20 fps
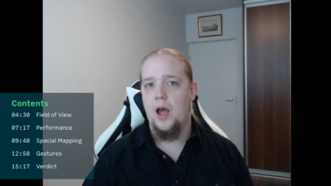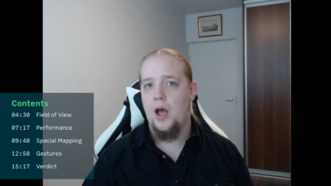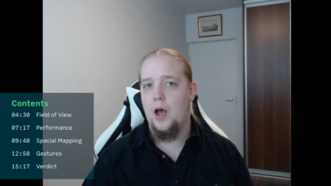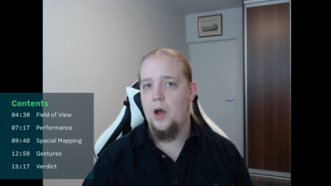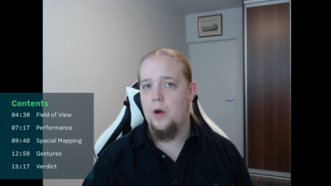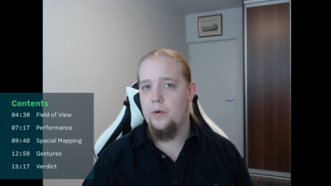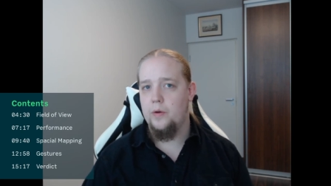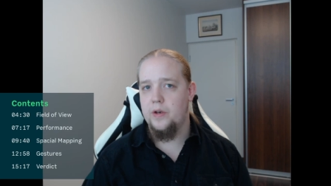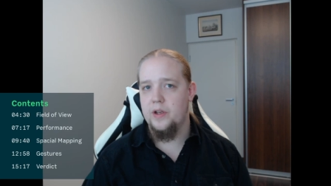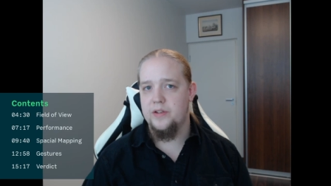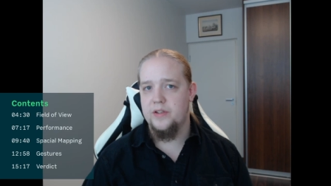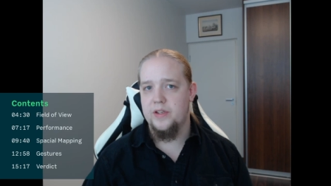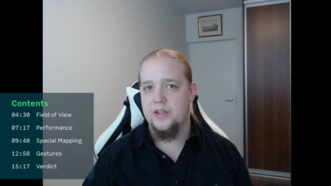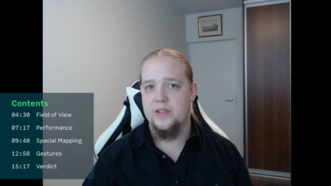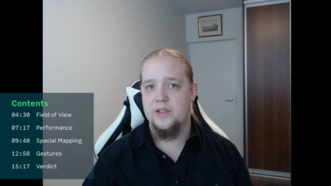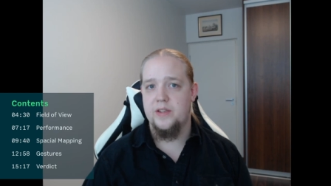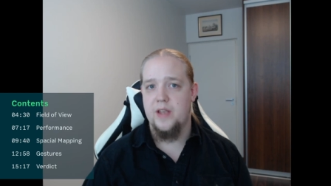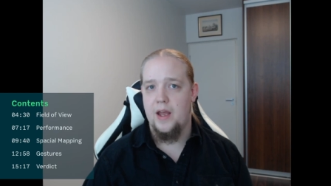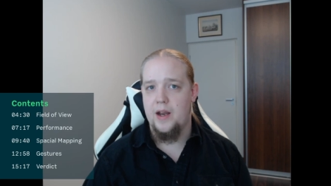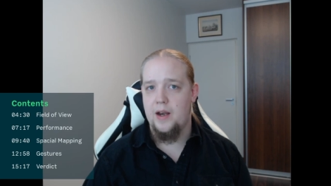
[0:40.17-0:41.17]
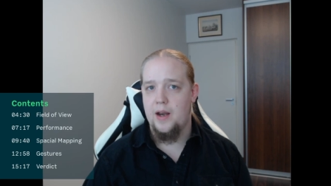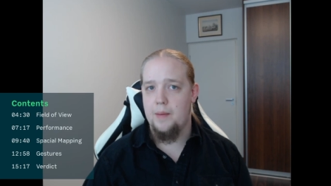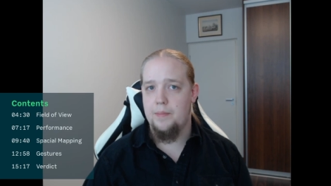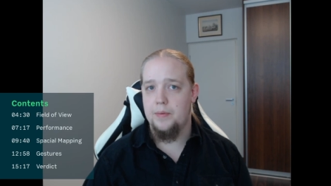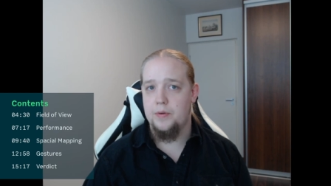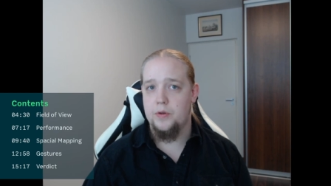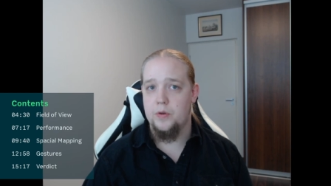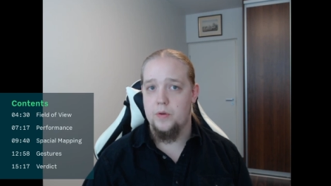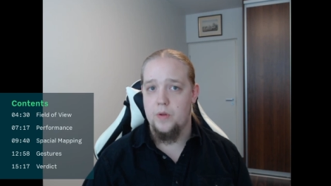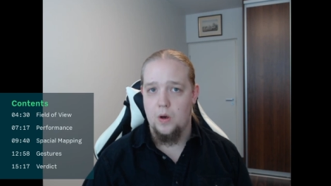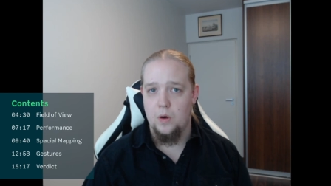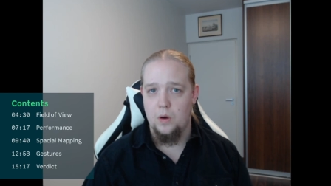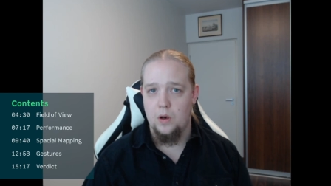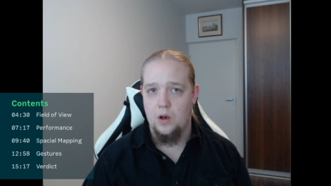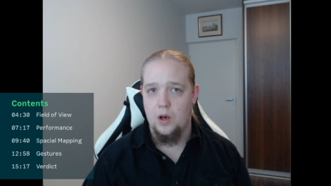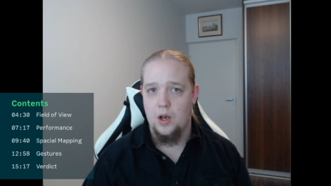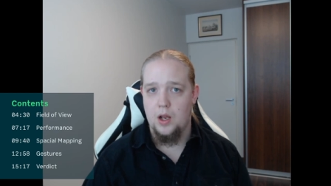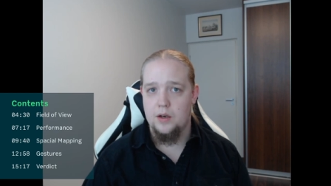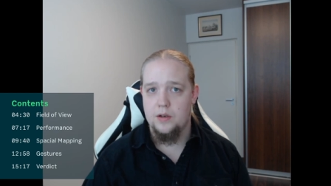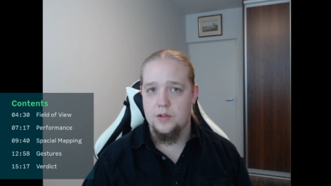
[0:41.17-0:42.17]
how does it stand up to the
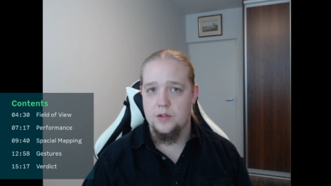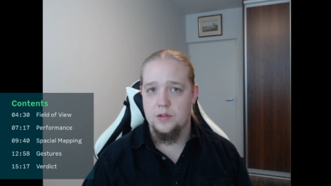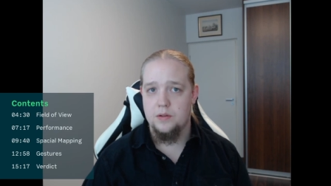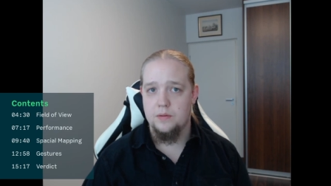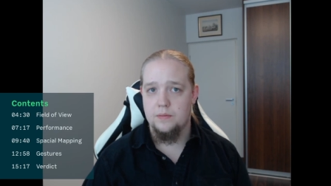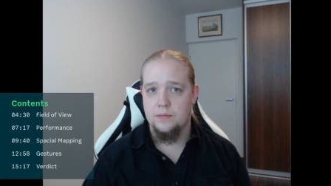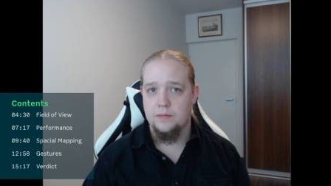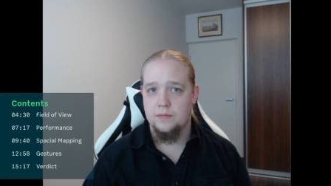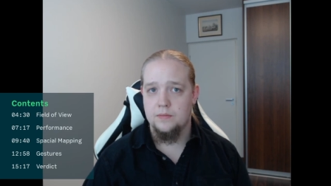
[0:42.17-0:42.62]
HoloLens?